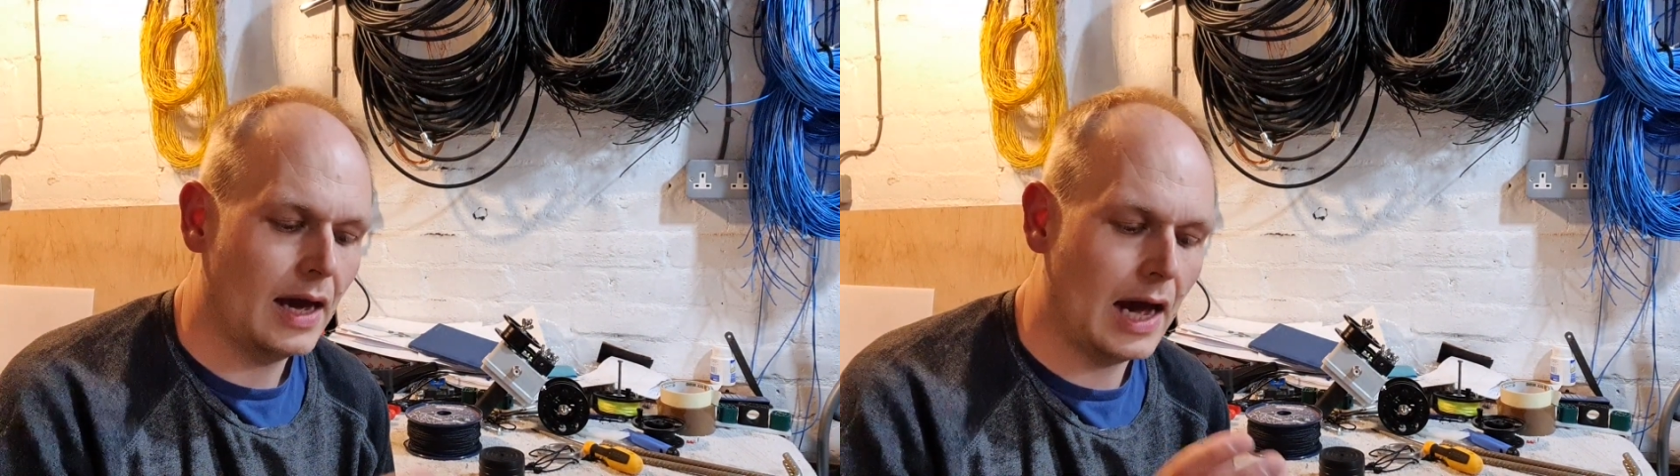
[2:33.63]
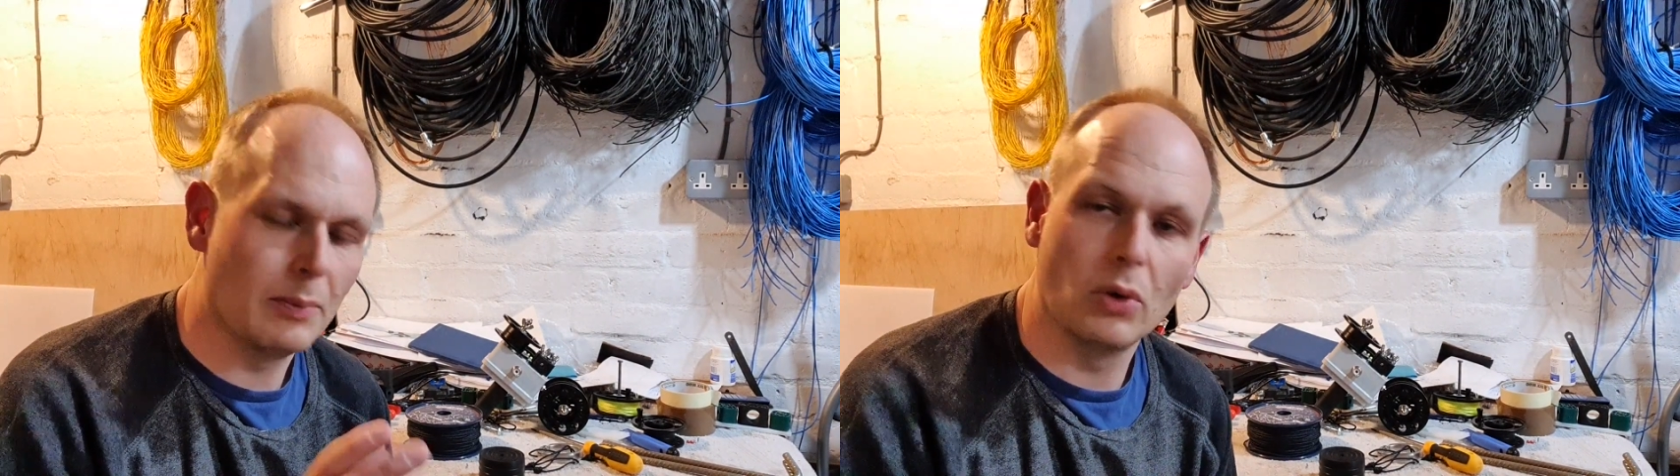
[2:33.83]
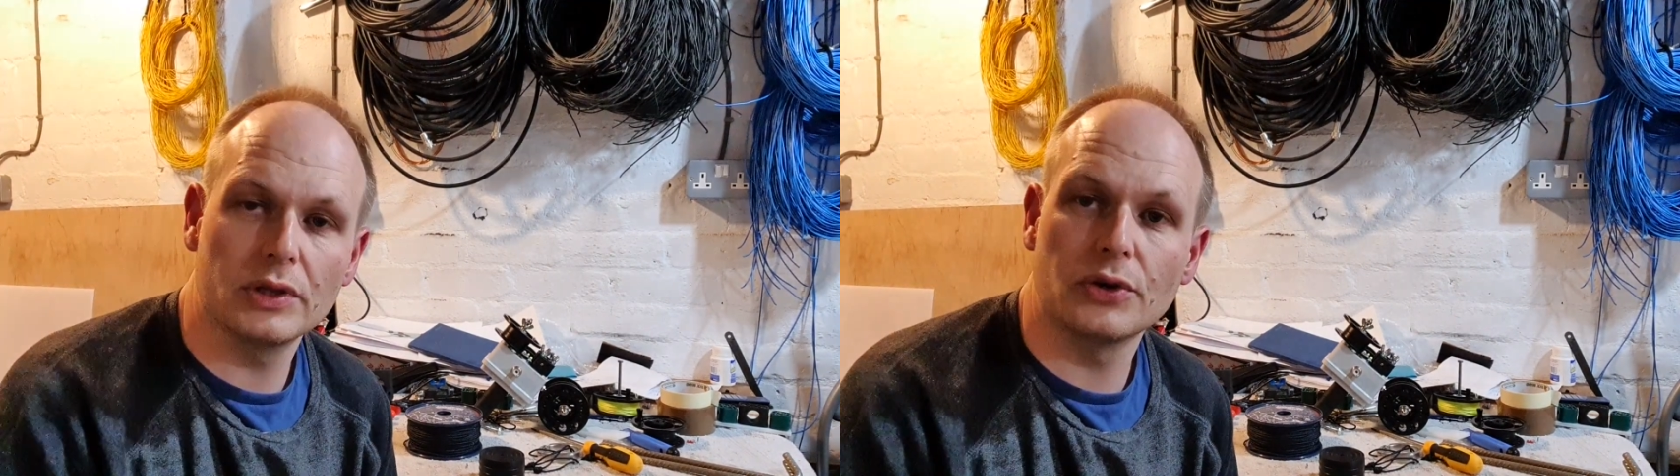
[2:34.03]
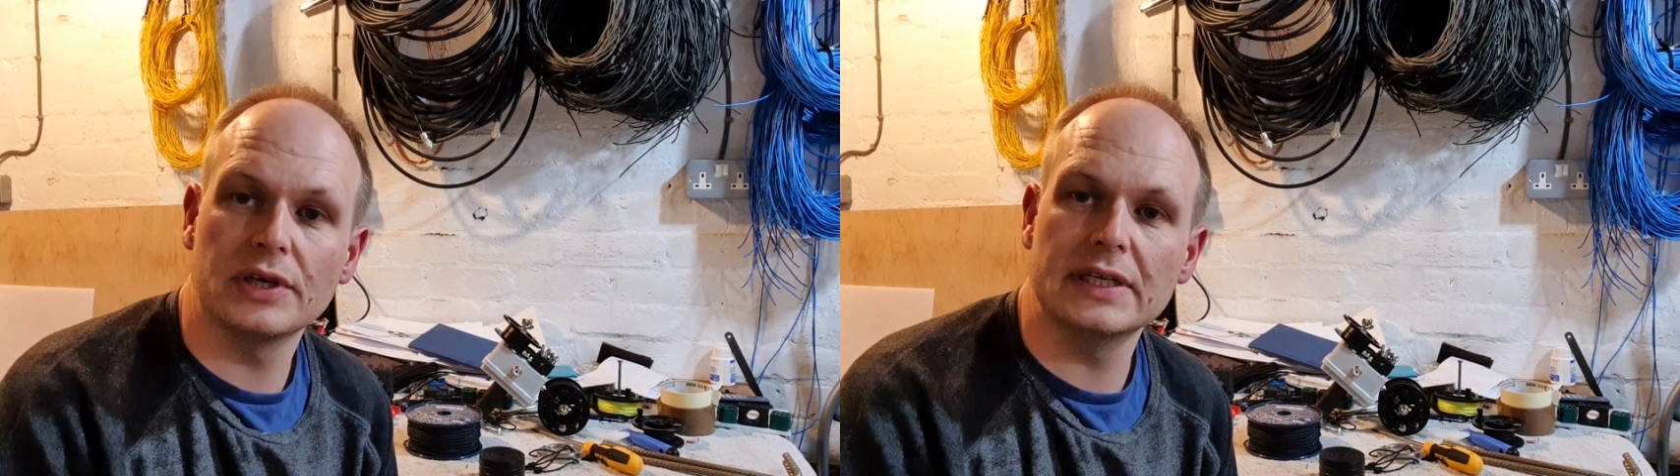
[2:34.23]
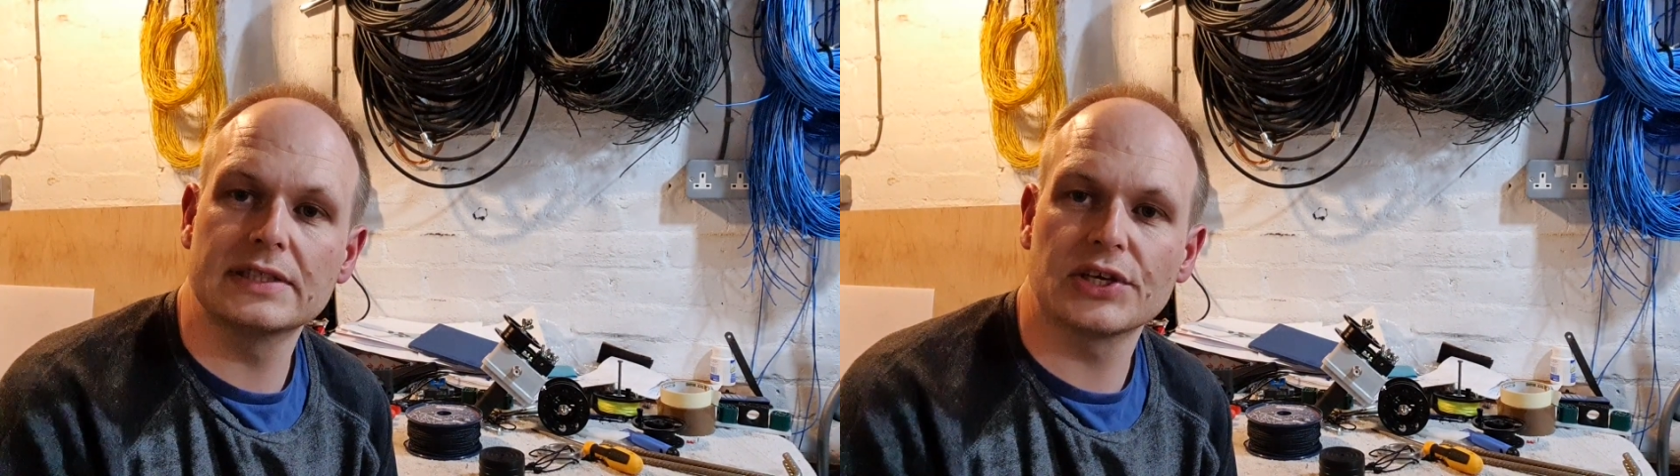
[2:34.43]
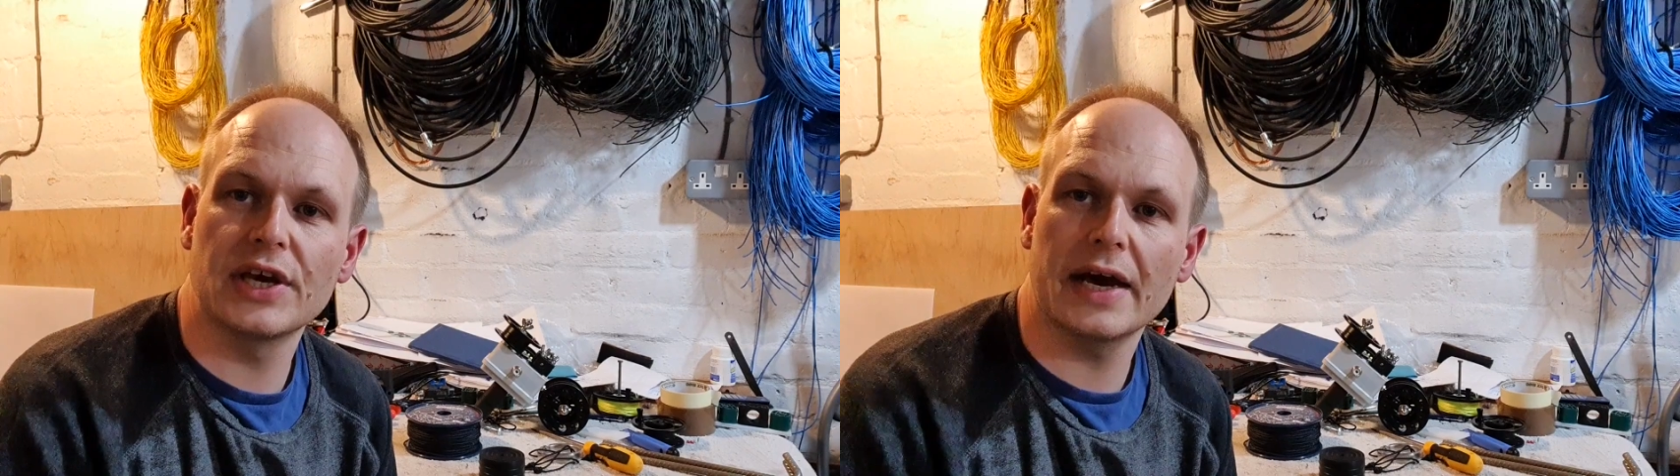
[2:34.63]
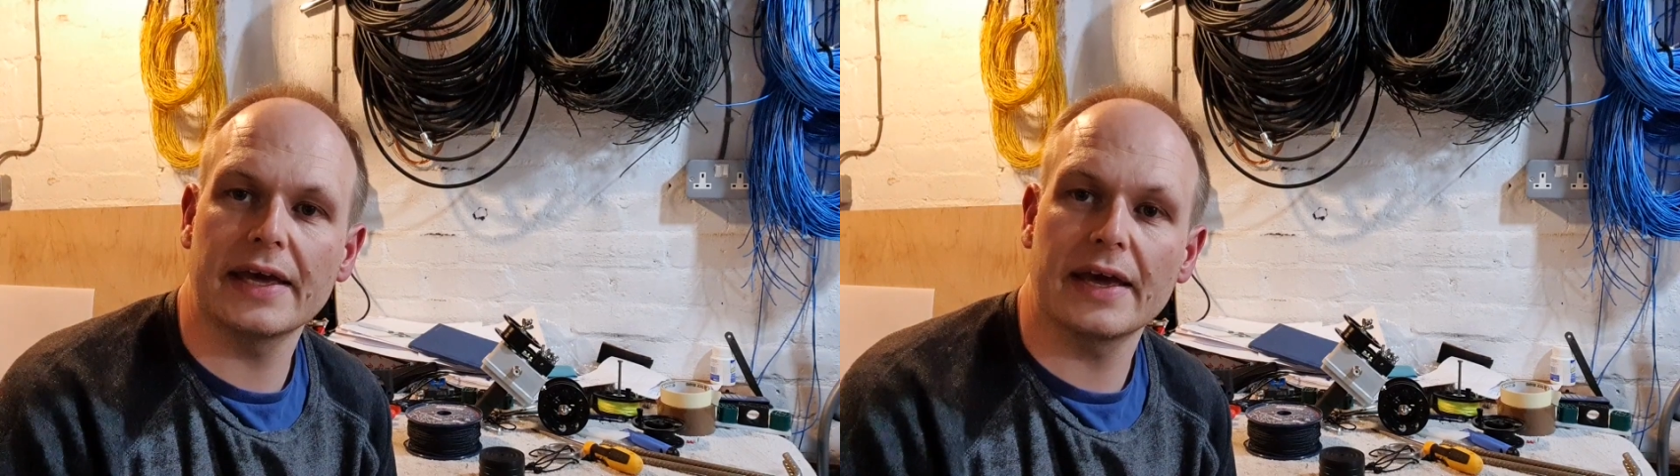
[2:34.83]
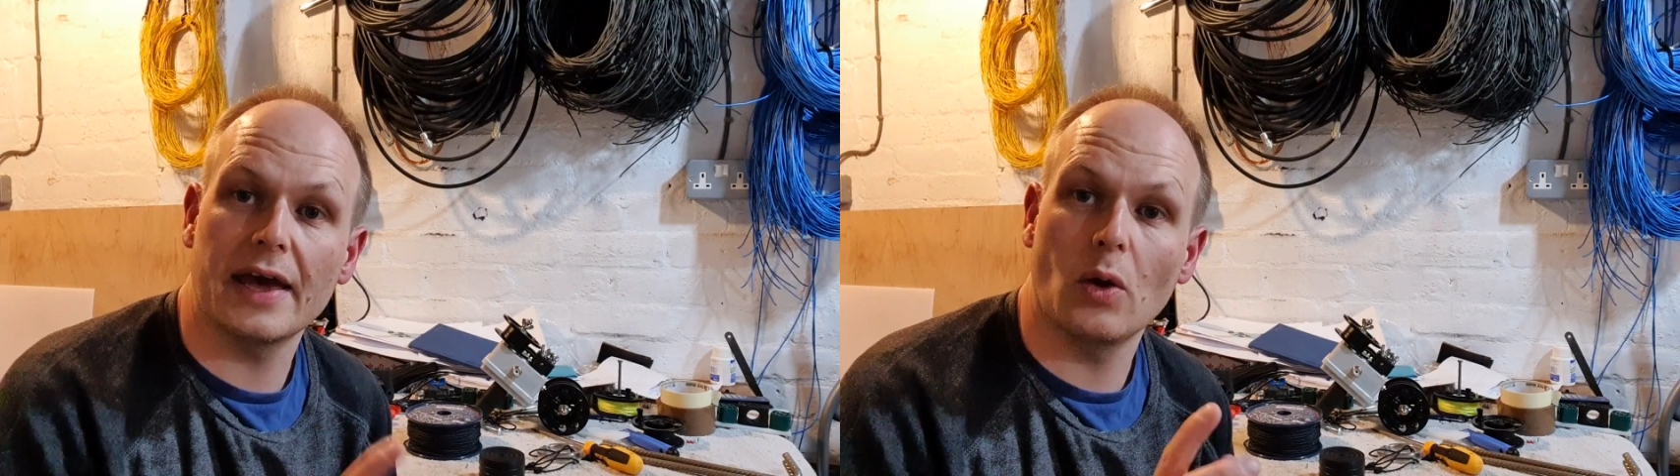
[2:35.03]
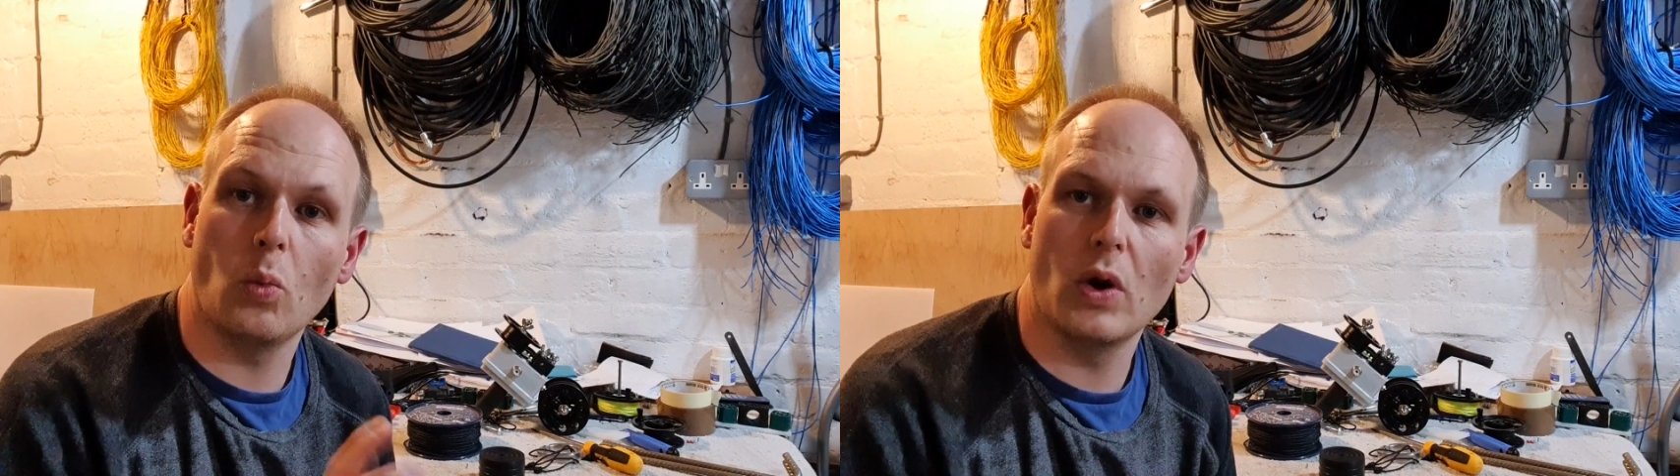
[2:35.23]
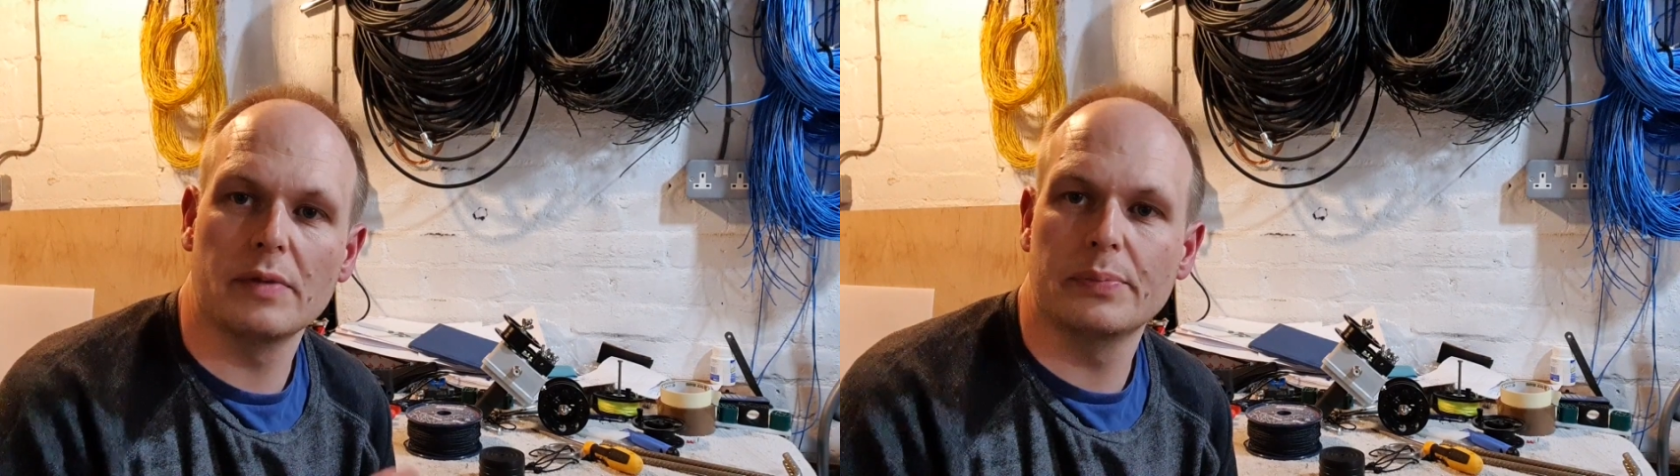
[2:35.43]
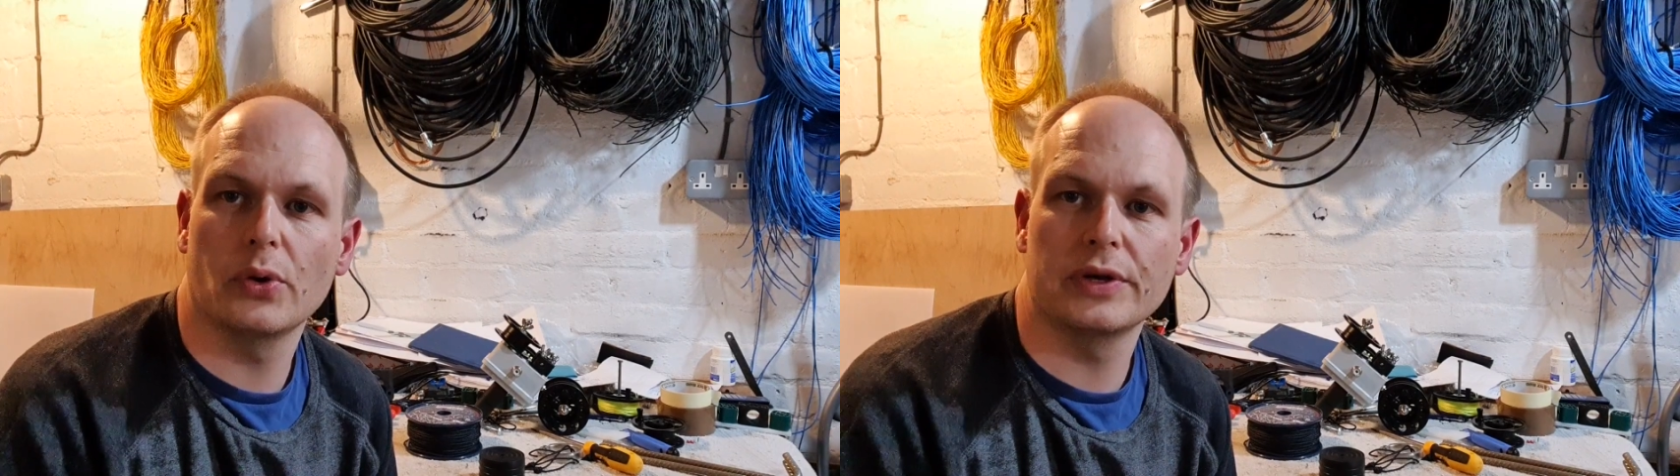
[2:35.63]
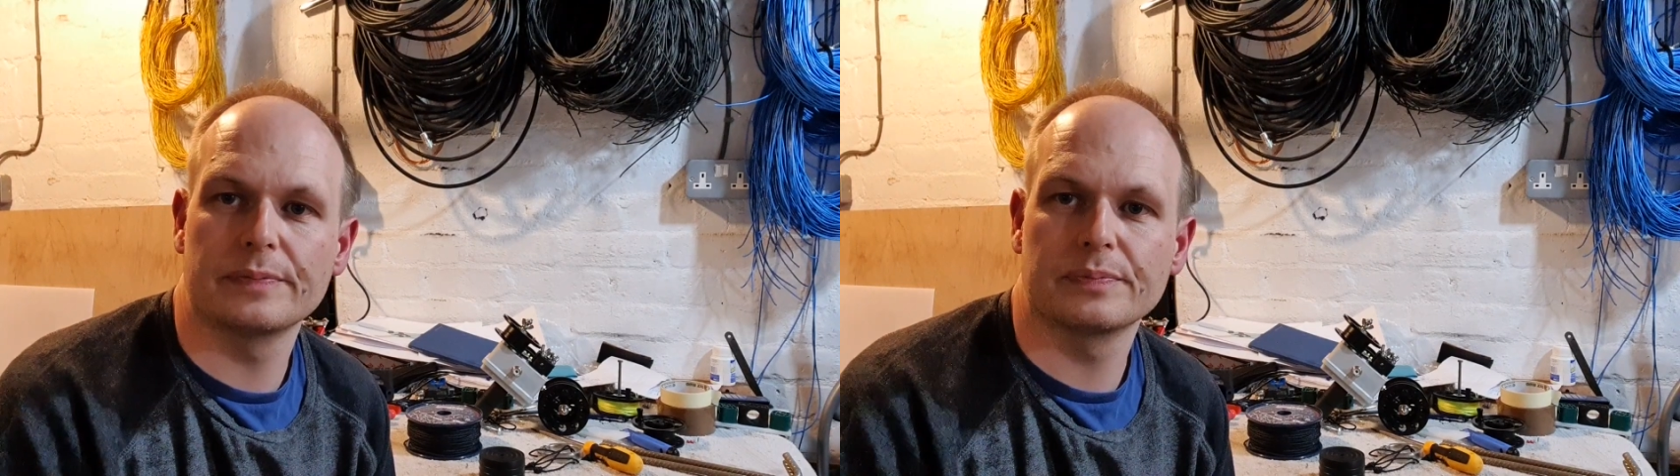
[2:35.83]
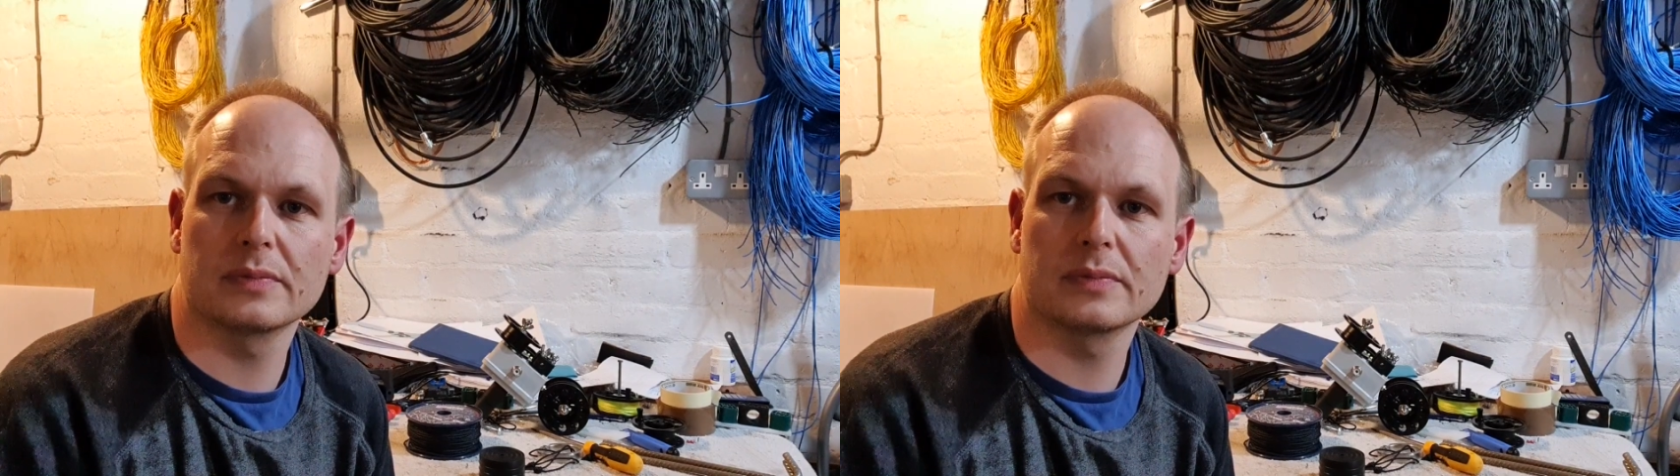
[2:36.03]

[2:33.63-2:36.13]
I'm only going to need to guy it at one point.